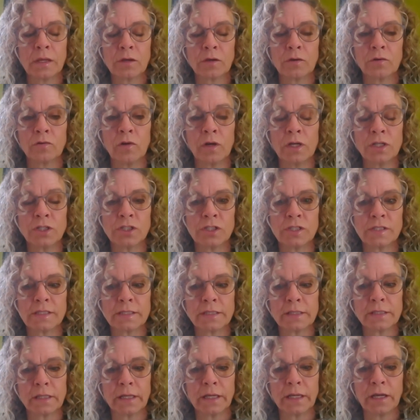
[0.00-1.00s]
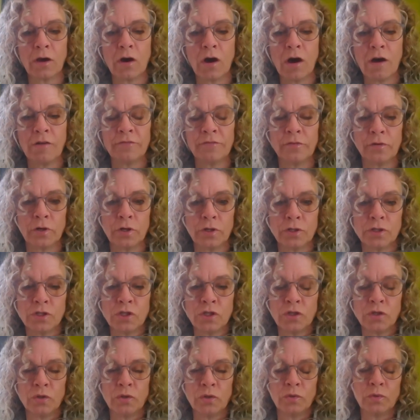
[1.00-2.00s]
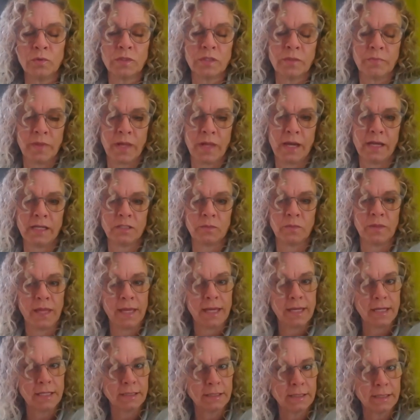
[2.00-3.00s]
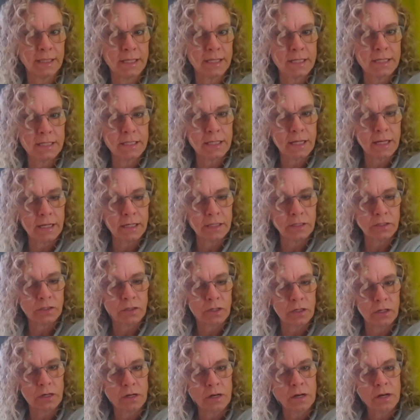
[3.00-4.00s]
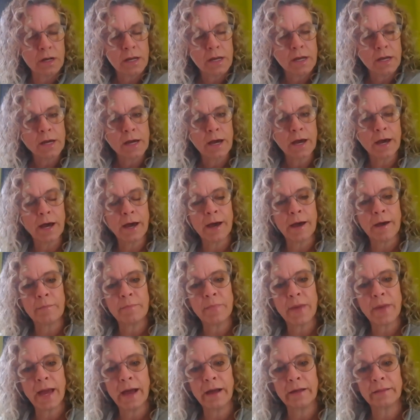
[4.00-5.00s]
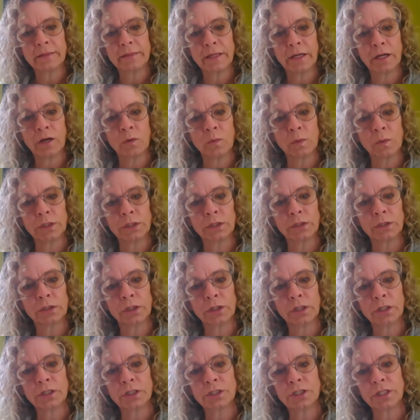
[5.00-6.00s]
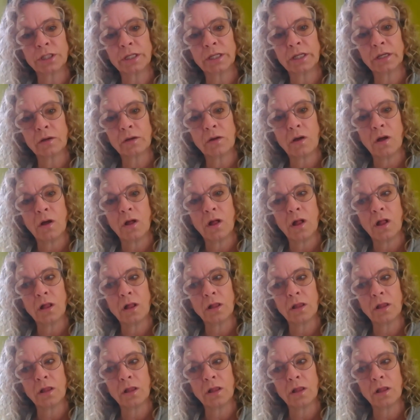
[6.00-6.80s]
graciously offered to supply us with hand sanitizer. Out there, we're encouraging all